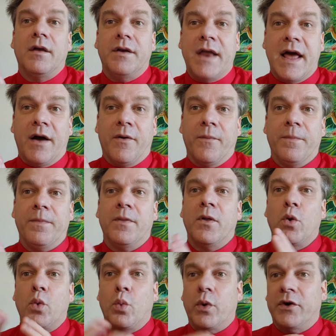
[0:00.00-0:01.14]
Now,
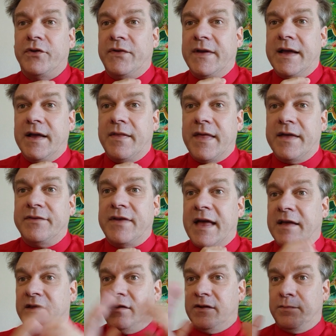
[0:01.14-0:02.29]
we're seeing this
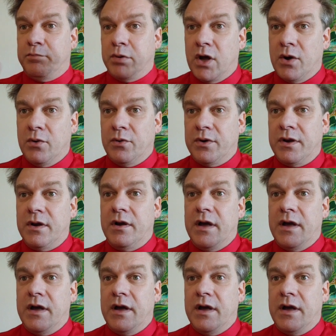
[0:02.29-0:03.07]
explode